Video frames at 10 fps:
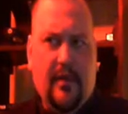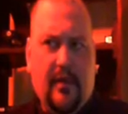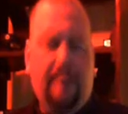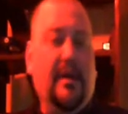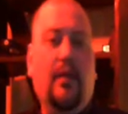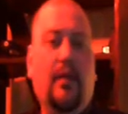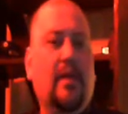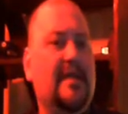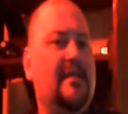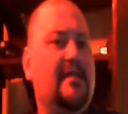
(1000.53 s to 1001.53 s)
But it
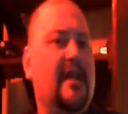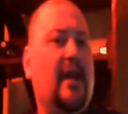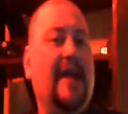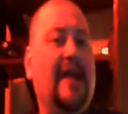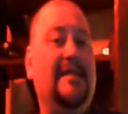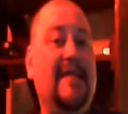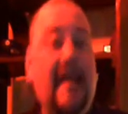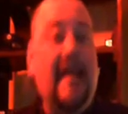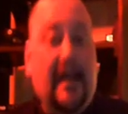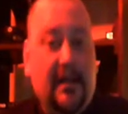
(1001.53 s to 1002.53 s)
wasn't their
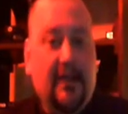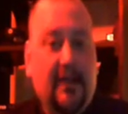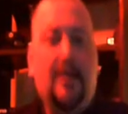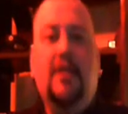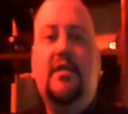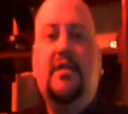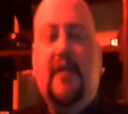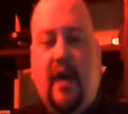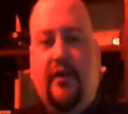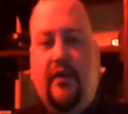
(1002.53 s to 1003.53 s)
idea to
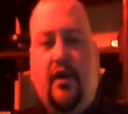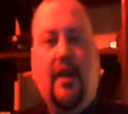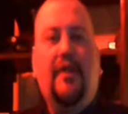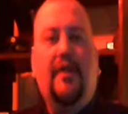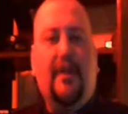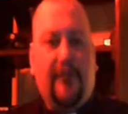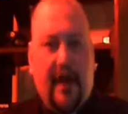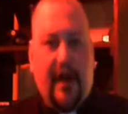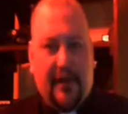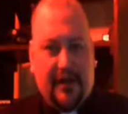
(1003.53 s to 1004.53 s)
cover their
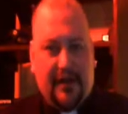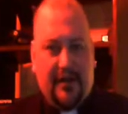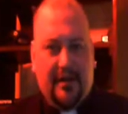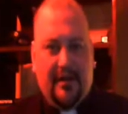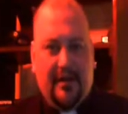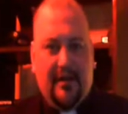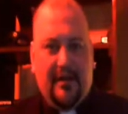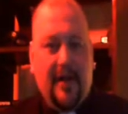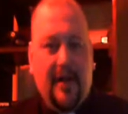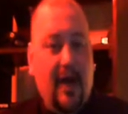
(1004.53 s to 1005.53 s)
father.
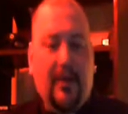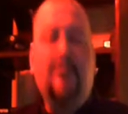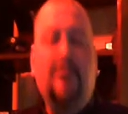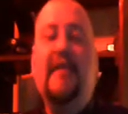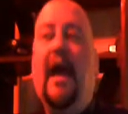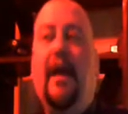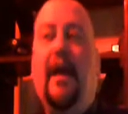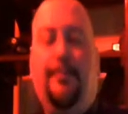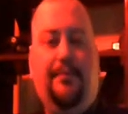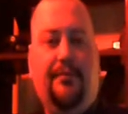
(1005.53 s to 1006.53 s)
No, it was
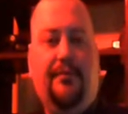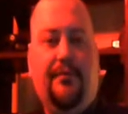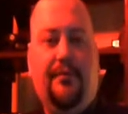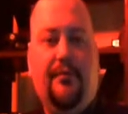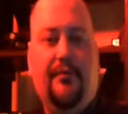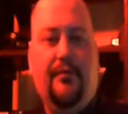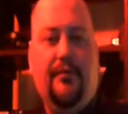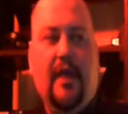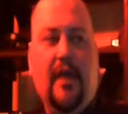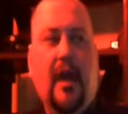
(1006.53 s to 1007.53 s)
Ham.
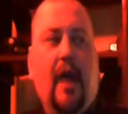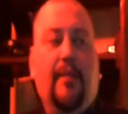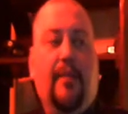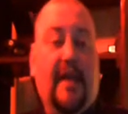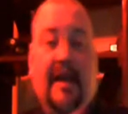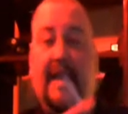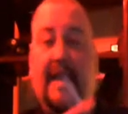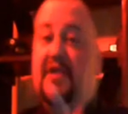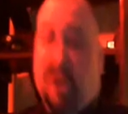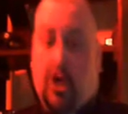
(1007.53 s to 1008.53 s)
But yet
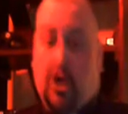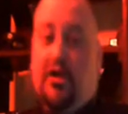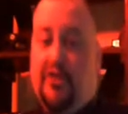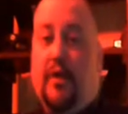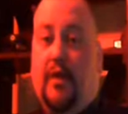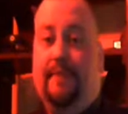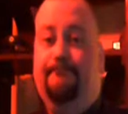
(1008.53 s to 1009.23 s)
he's the cursed one.